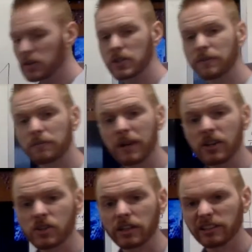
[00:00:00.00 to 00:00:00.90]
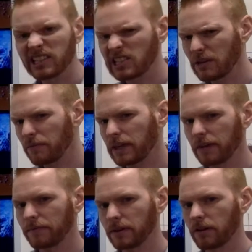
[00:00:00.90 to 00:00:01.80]
this information, let's see if we
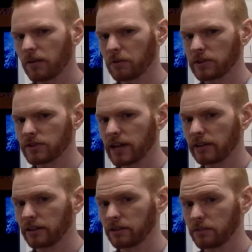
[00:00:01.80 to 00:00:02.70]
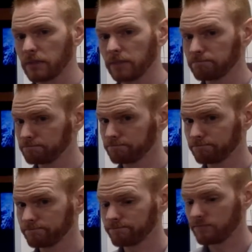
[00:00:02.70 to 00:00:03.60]
can't figure out what a side length could be.
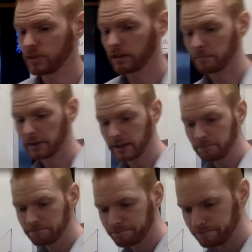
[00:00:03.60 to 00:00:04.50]
Sound like a plan?